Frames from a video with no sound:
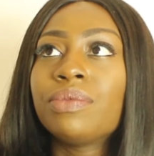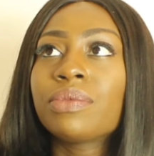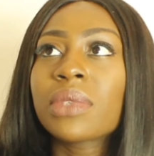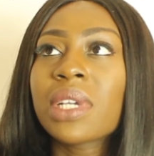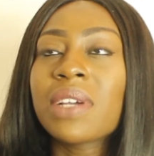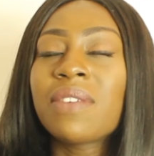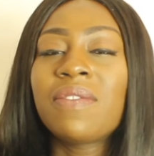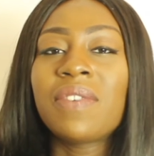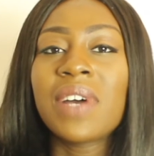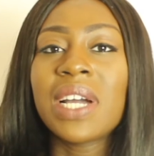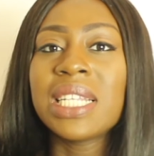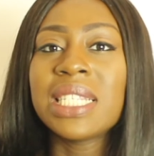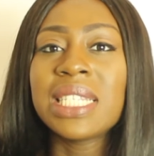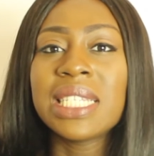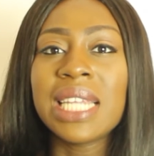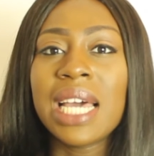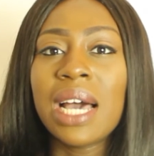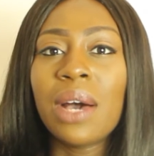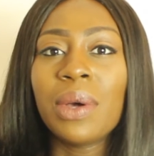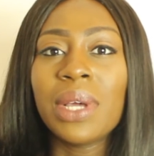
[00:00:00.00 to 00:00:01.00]

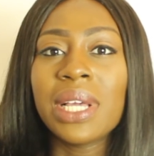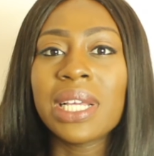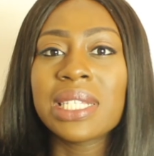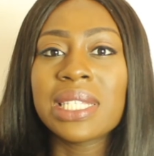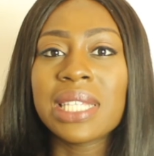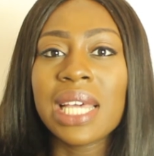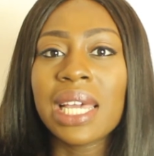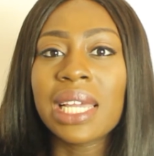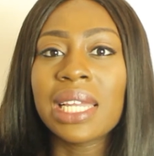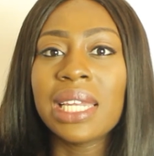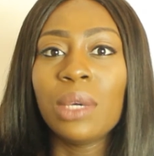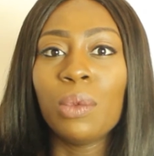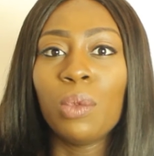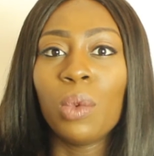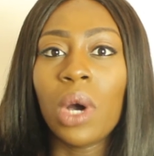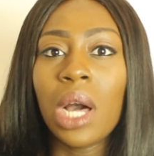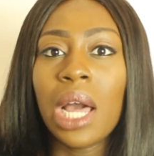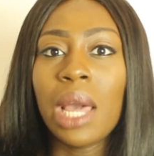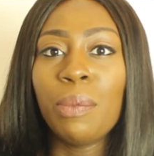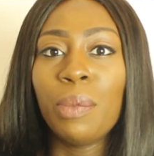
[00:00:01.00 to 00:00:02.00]
finding out exactly
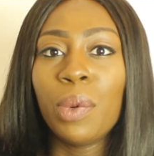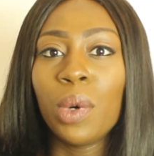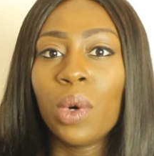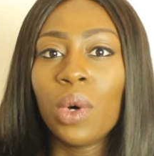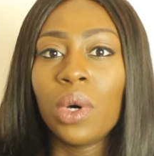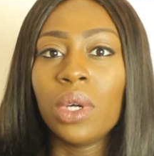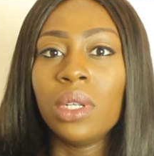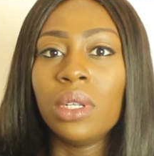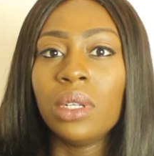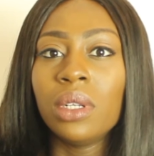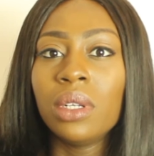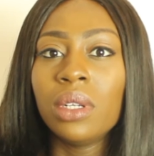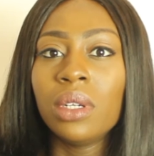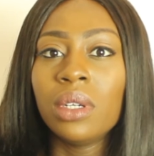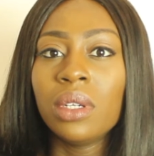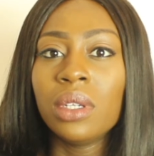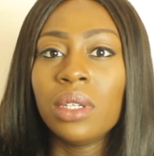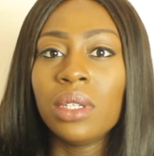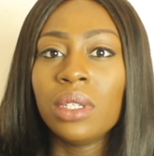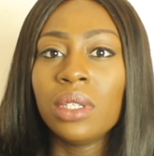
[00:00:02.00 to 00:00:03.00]
what I put
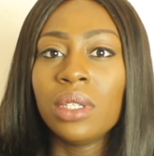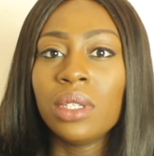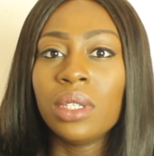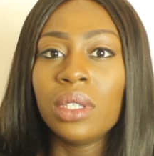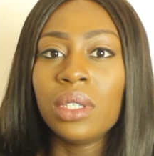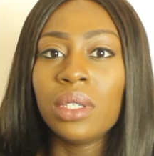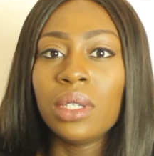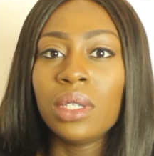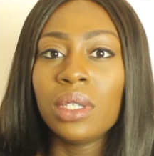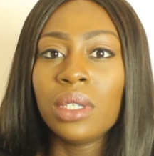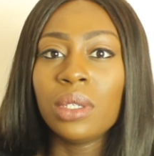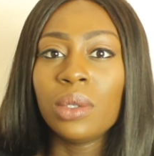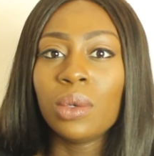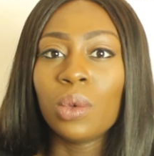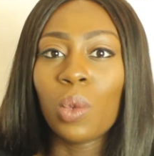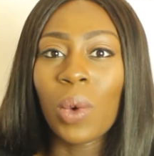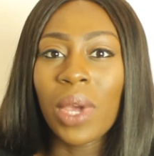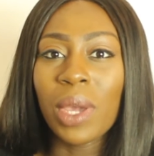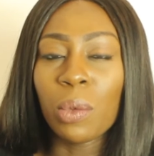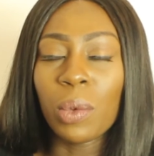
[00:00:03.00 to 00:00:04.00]
on
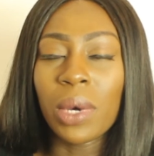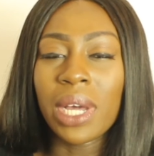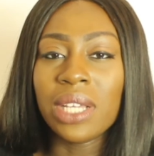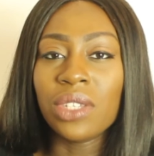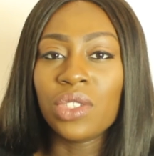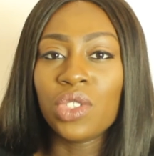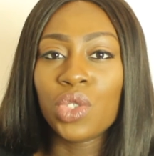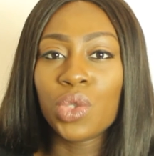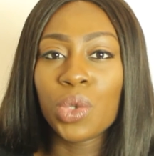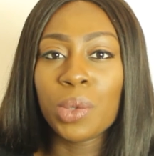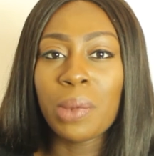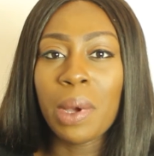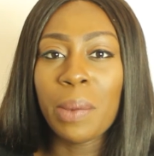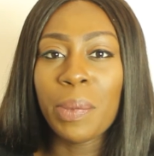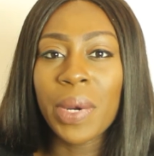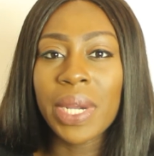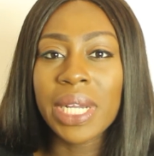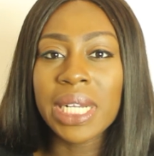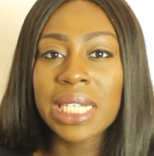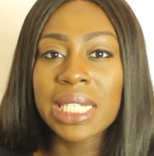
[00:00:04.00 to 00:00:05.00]
weight wise during my
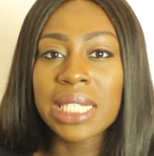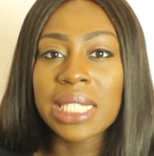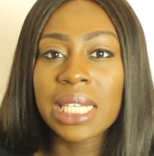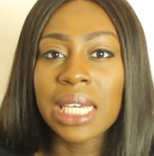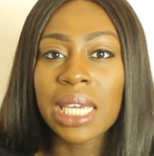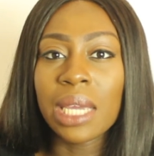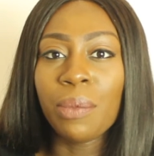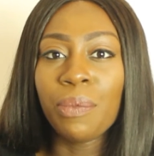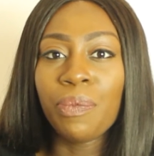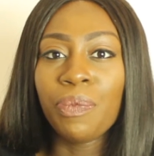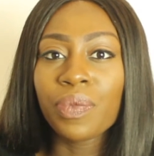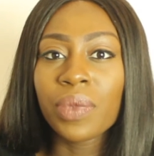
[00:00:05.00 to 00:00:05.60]
pregnancy